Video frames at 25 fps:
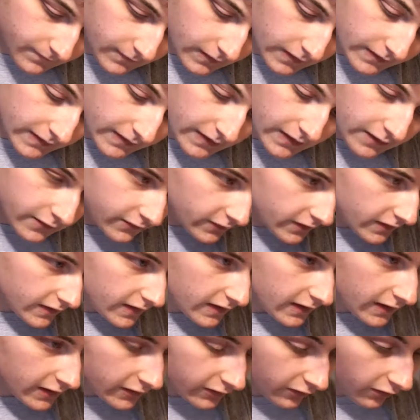It's an
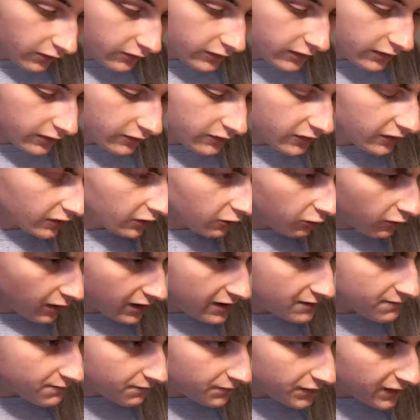interesting... He's already looking
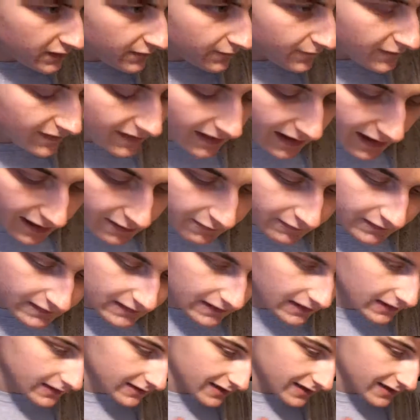quite beefy. I would say